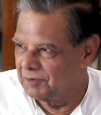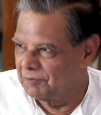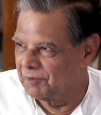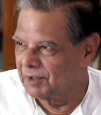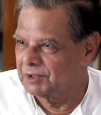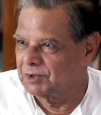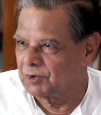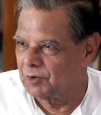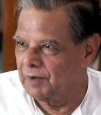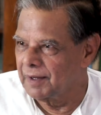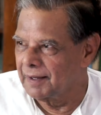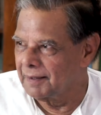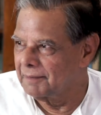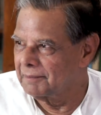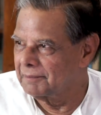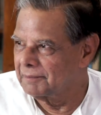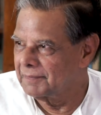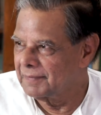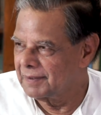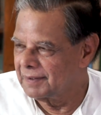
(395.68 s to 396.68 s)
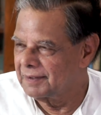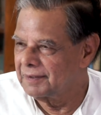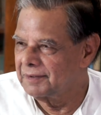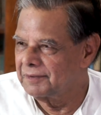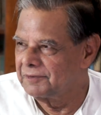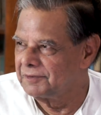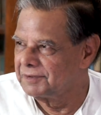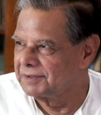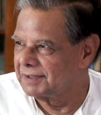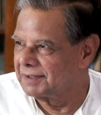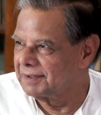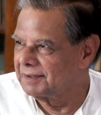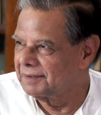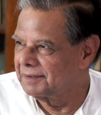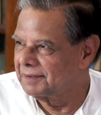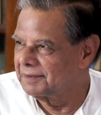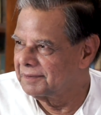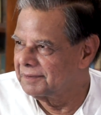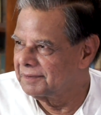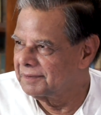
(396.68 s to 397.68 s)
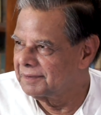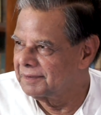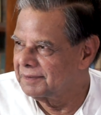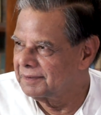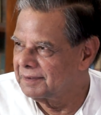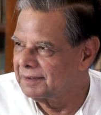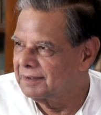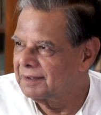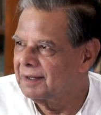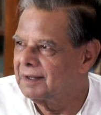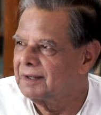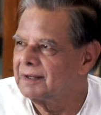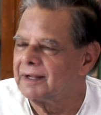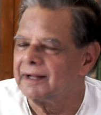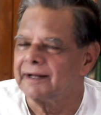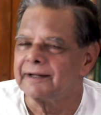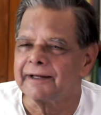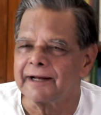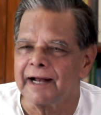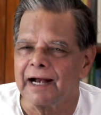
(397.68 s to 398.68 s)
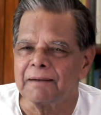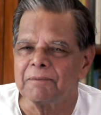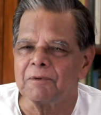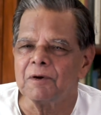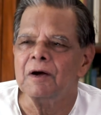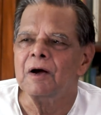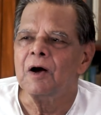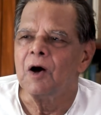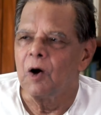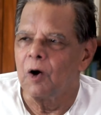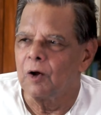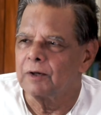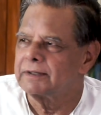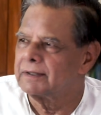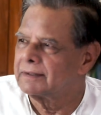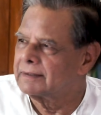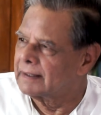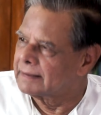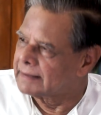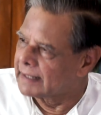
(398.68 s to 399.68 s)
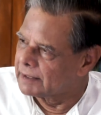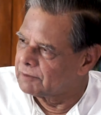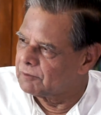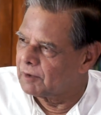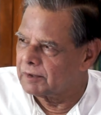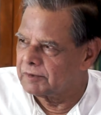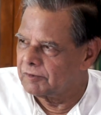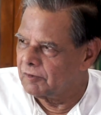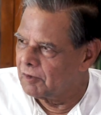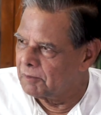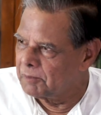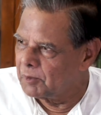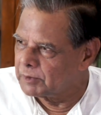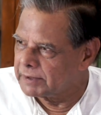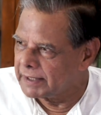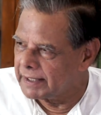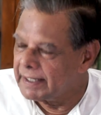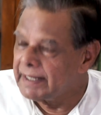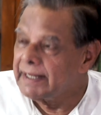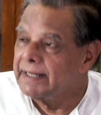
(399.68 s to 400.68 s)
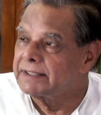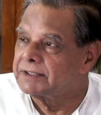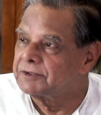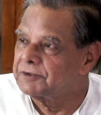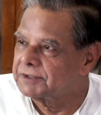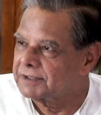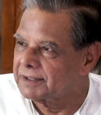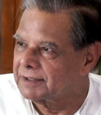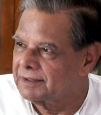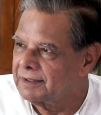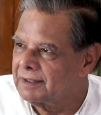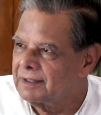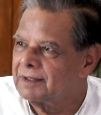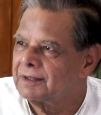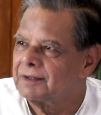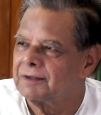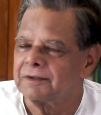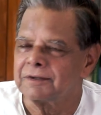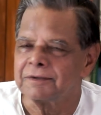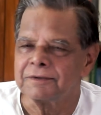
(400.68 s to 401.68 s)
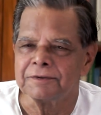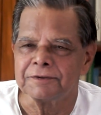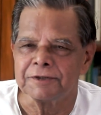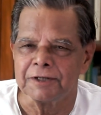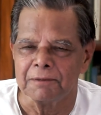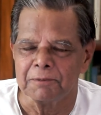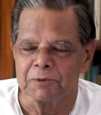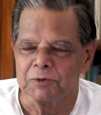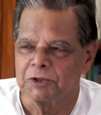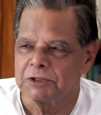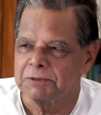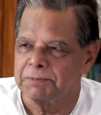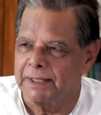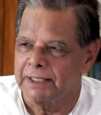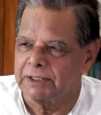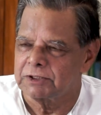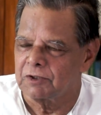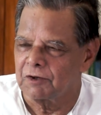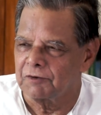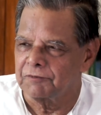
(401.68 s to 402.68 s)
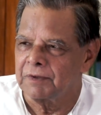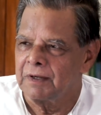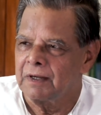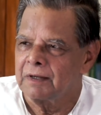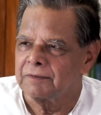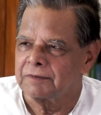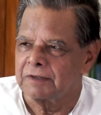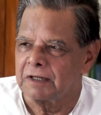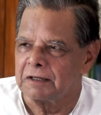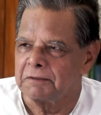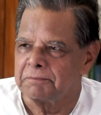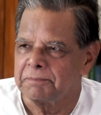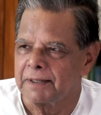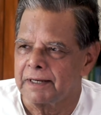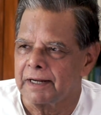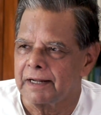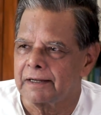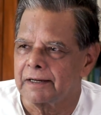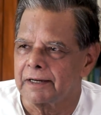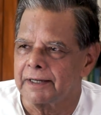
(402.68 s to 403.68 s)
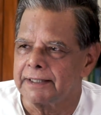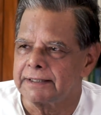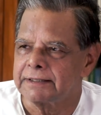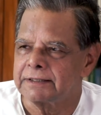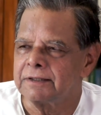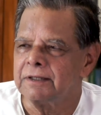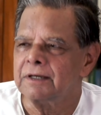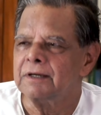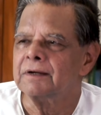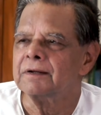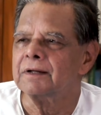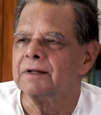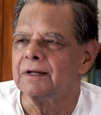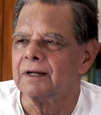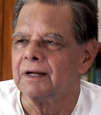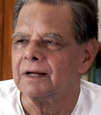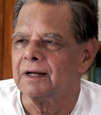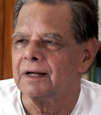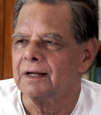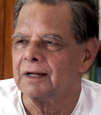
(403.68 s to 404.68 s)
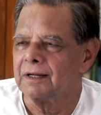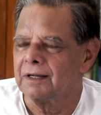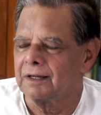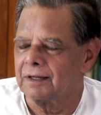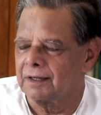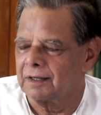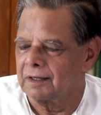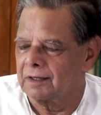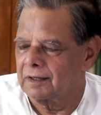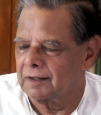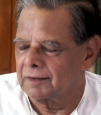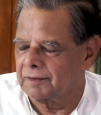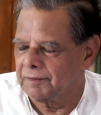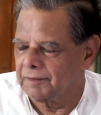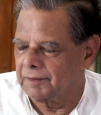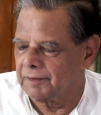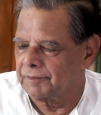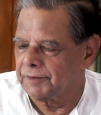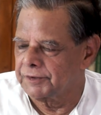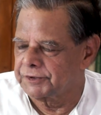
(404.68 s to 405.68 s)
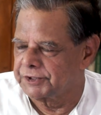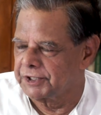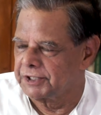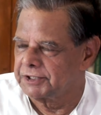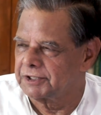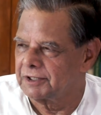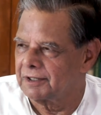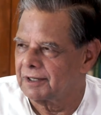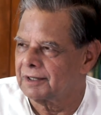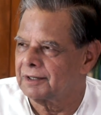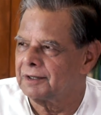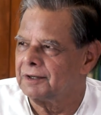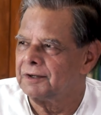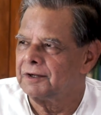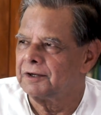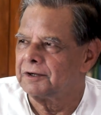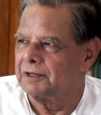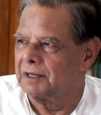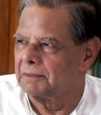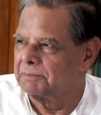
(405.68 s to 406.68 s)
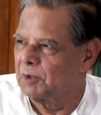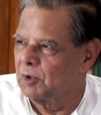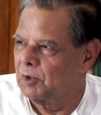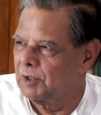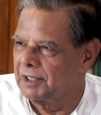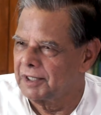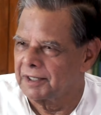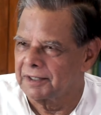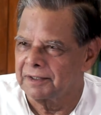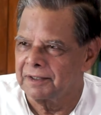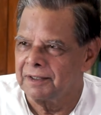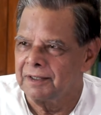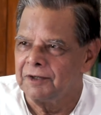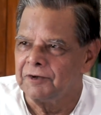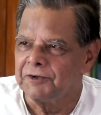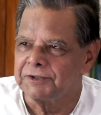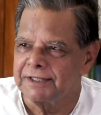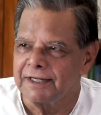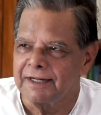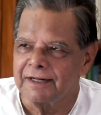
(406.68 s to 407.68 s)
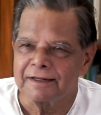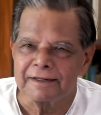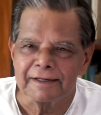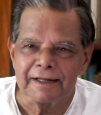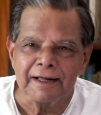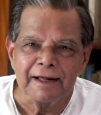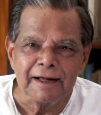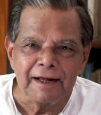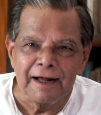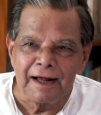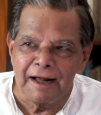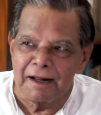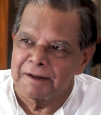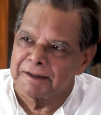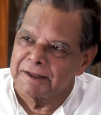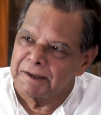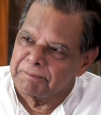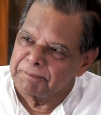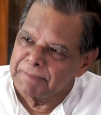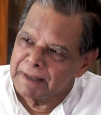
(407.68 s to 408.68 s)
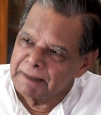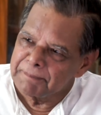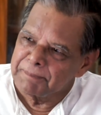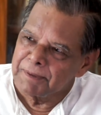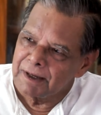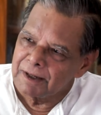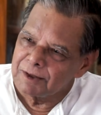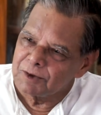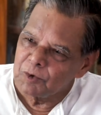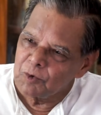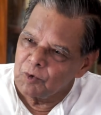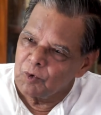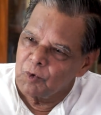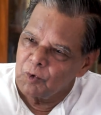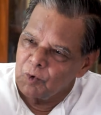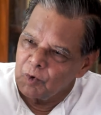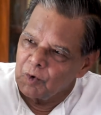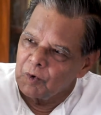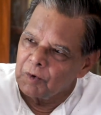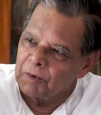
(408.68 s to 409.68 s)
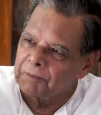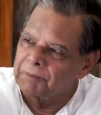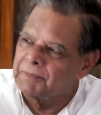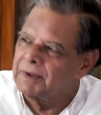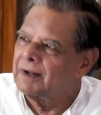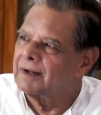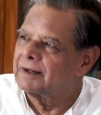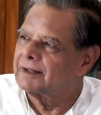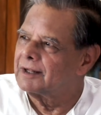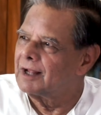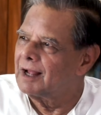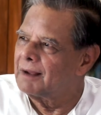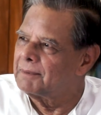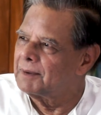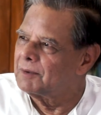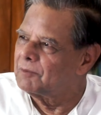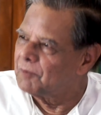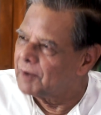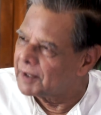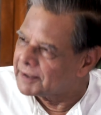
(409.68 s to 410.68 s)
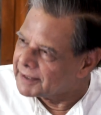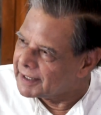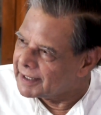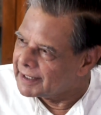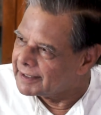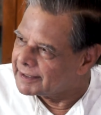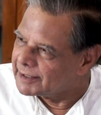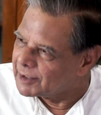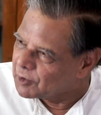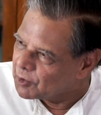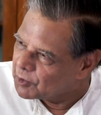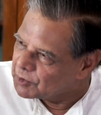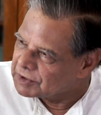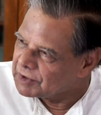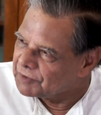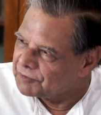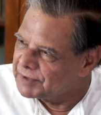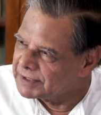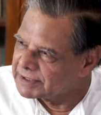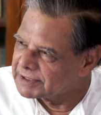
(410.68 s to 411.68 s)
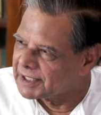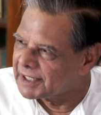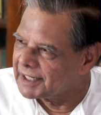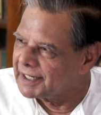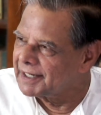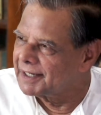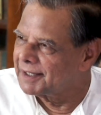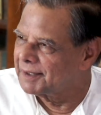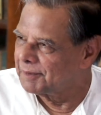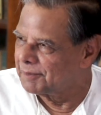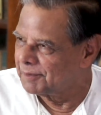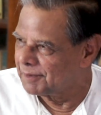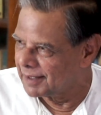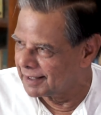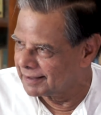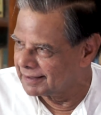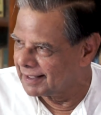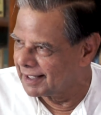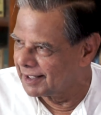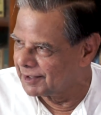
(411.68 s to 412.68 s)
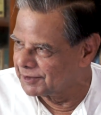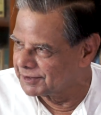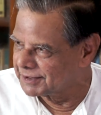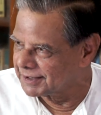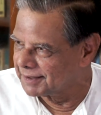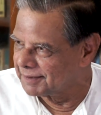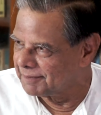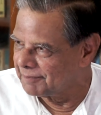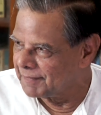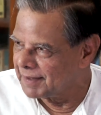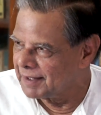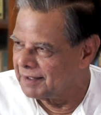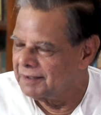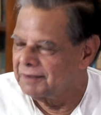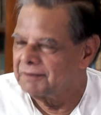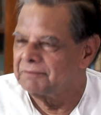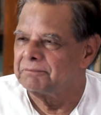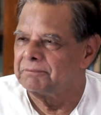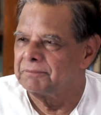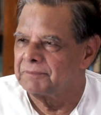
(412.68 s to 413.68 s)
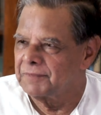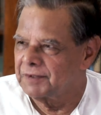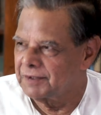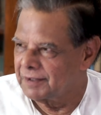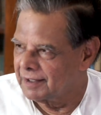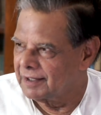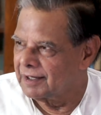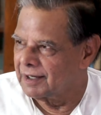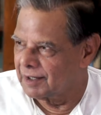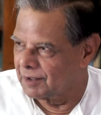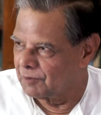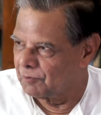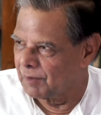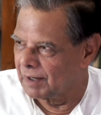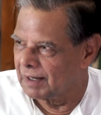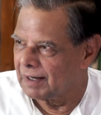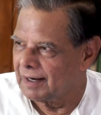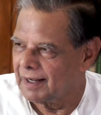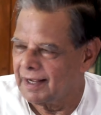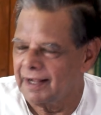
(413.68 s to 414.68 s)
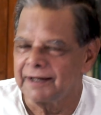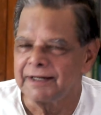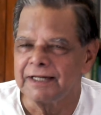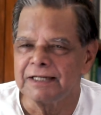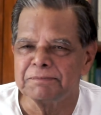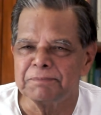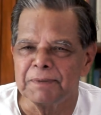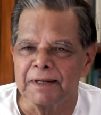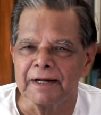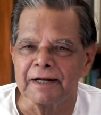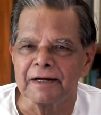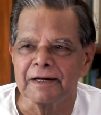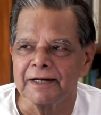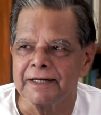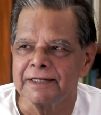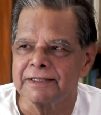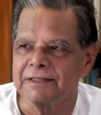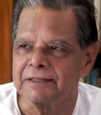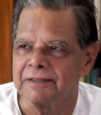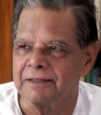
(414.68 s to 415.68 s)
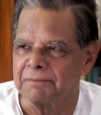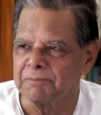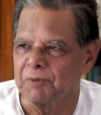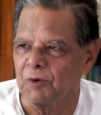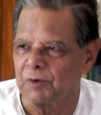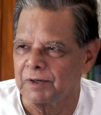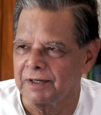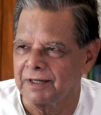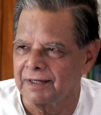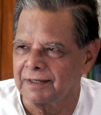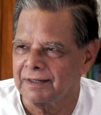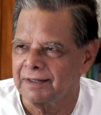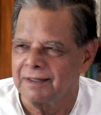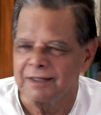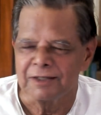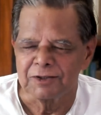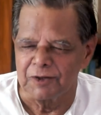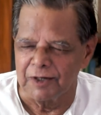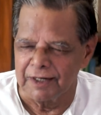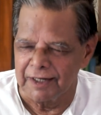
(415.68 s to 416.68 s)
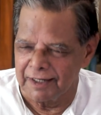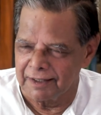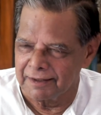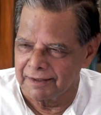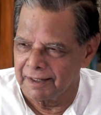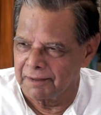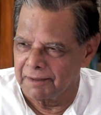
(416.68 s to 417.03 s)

Worked through him, you see. In great, all the, that is what the Vibhuti is, you see. to speak of Pericles, uh, Caesar, Napoleon. See, they are the people through whom they have been working in the course of history, like that, you see. One line is Pericles, Napoleon, sorry,